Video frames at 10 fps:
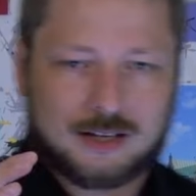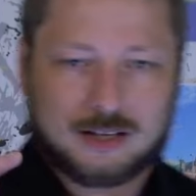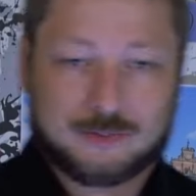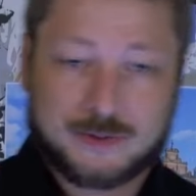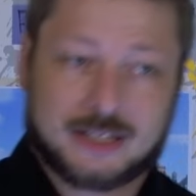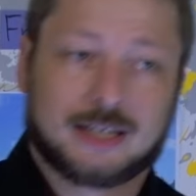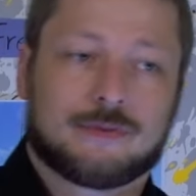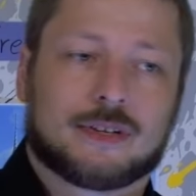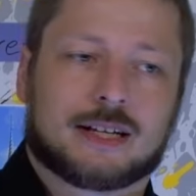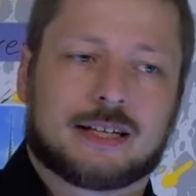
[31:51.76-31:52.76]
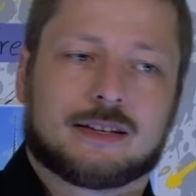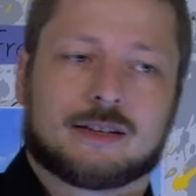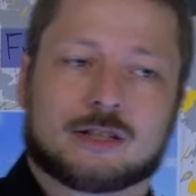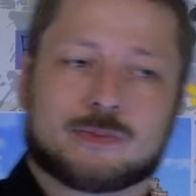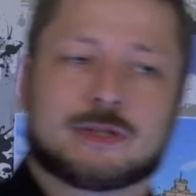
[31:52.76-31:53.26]
specifically
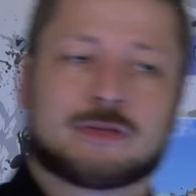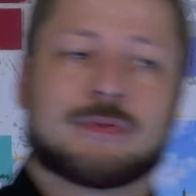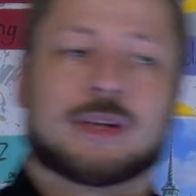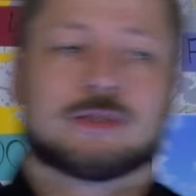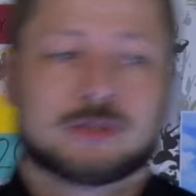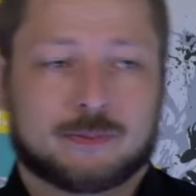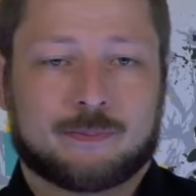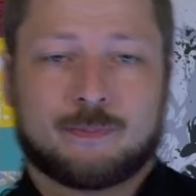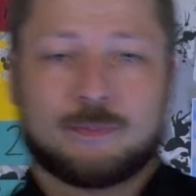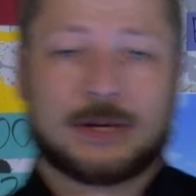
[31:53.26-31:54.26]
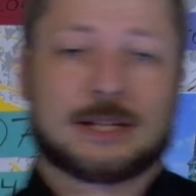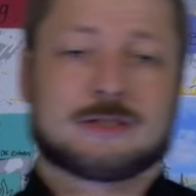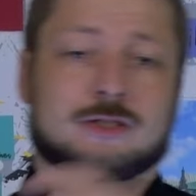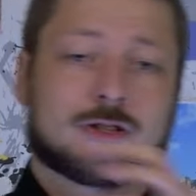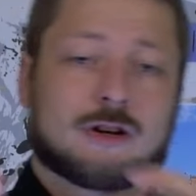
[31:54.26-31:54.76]
conspiracy fields, build
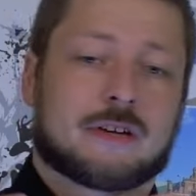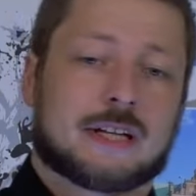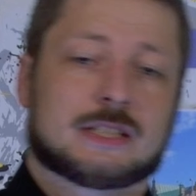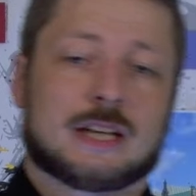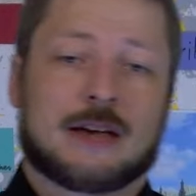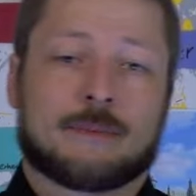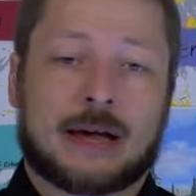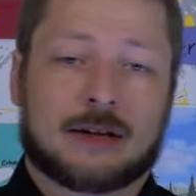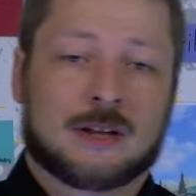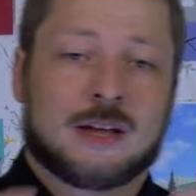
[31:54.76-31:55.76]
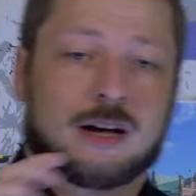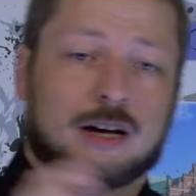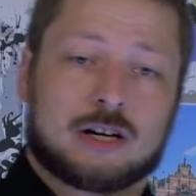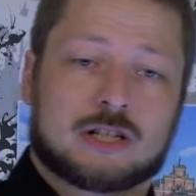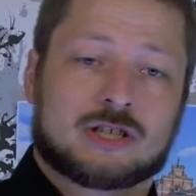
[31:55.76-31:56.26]
stories about
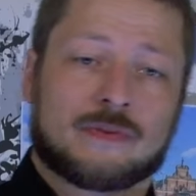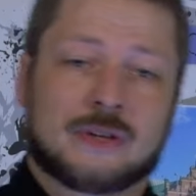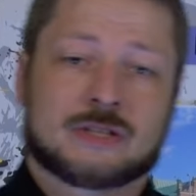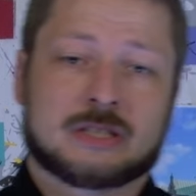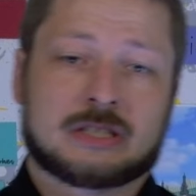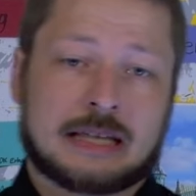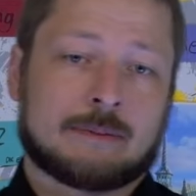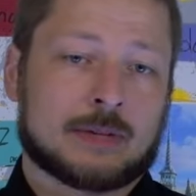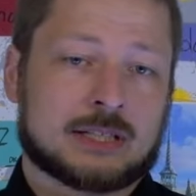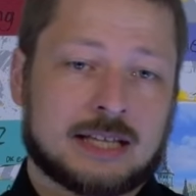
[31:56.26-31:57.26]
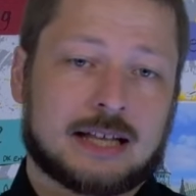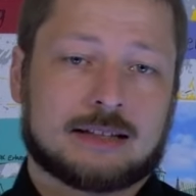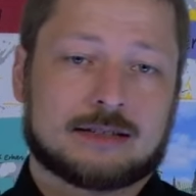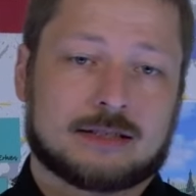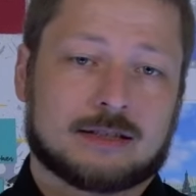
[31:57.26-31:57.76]
us versus them
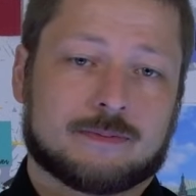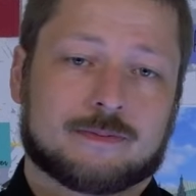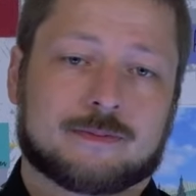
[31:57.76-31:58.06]
mentality.